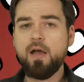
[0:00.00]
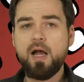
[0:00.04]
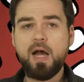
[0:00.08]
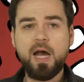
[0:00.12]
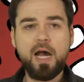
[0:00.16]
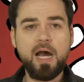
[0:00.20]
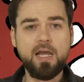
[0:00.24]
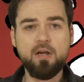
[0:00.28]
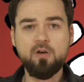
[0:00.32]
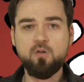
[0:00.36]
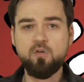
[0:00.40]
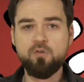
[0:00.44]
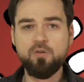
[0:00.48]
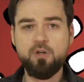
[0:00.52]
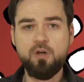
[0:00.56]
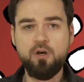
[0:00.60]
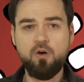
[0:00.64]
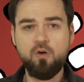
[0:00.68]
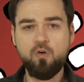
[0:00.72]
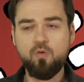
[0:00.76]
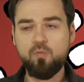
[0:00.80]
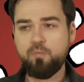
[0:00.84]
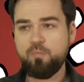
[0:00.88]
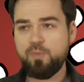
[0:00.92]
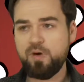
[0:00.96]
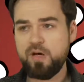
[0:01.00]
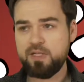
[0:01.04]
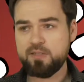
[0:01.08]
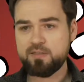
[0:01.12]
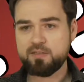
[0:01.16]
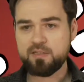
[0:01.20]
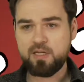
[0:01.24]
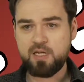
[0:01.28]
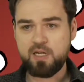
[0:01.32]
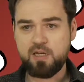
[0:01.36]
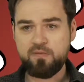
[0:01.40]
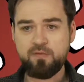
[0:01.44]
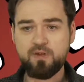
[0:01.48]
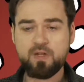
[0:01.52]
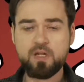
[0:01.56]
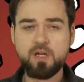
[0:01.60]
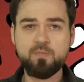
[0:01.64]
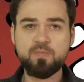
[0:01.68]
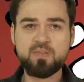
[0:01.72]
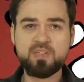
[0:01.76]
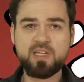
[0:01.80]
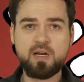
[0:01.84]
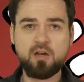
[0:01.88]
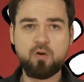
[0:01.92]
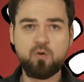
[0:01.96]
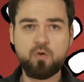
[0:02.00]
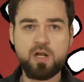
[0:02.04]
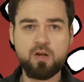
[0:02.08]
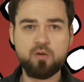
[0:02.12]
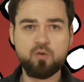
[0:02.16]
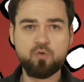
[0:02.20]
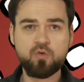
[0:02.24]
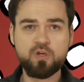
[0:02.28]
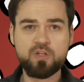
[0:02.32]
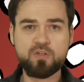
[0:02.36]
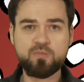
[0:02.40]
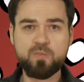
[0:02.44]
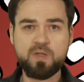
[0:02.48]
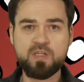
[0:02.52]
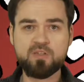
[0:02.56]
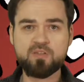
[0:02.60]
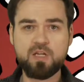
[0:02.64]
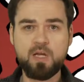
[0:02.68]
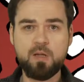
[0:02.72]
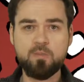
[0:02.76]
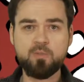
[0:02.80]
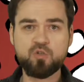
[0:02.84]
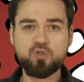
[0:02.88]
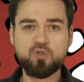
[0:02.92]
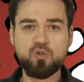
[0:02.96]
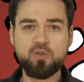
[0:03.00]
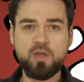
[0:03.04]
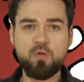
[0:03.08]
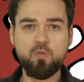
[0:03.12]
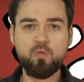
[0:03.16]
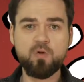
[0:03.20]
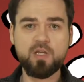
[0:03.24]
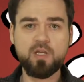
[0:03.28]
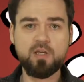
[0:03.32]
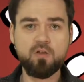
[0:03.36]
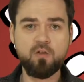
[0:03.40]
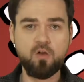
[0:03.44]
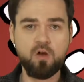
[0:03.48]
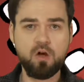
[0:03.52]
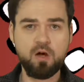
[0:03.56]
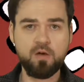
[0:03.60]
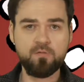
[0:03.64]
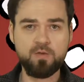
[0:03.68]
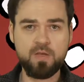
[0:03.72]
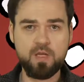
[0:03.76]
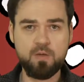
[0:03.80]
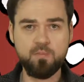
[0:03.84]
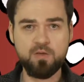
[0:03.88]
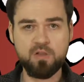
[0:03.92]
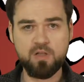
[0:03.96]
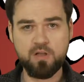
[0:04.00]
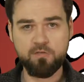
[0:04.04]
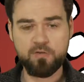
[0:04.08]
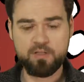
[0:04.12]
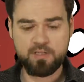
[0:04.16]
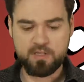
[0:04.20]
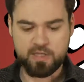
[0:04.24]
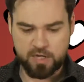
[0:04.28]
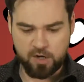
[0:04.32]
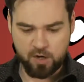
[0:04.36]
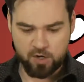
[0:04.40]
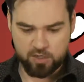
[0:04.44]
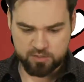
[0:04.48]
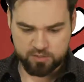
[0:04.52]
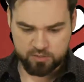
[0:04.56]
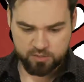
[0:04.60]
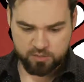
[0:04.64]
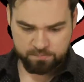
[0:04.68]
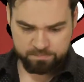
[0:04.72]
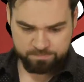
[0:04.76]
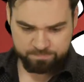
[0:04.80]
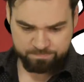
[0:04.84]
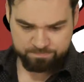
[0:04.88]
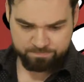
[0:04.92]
I don't know, but if it comes out around Christmas, I'm sure they will kill off a beloved character.